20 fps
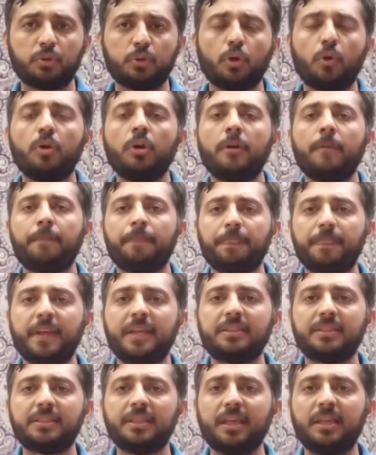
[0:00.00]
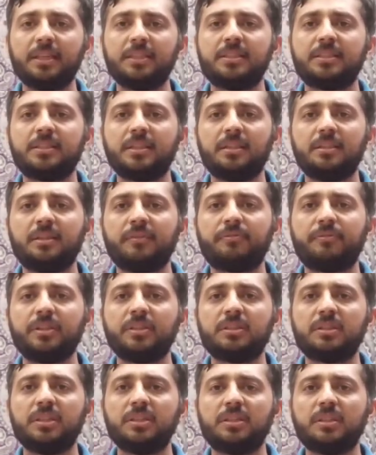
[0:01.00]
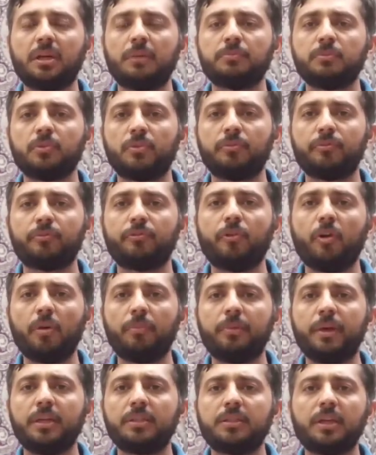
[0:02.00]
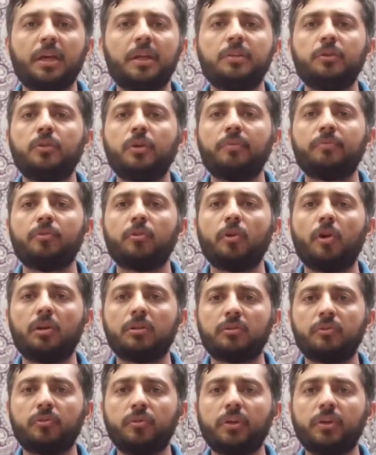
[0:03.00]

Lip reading: So this is the difference in terms of format, and you have got